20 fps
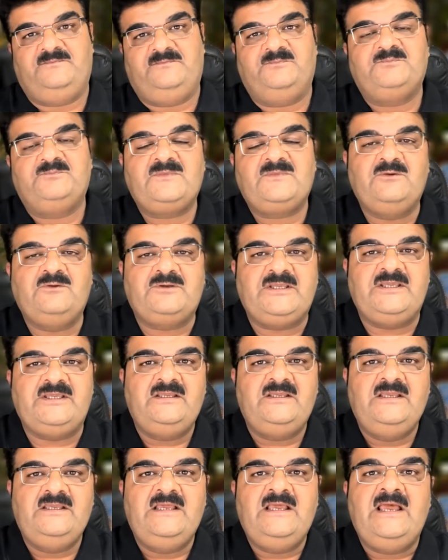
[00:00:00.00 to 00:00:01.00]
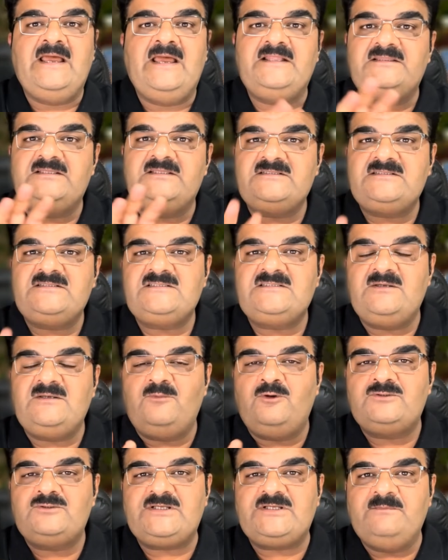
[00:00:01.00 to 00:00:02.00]
Okay, and this is the
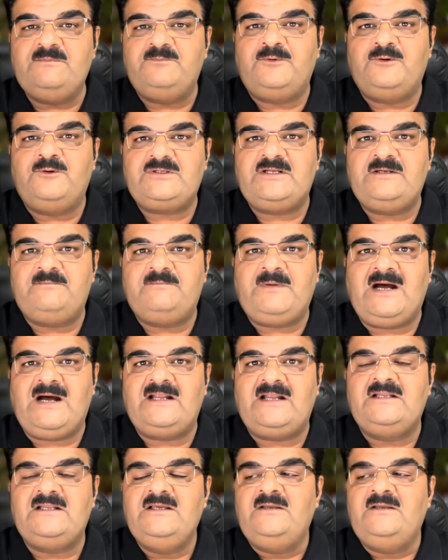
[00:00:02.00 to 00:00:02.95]
most important part,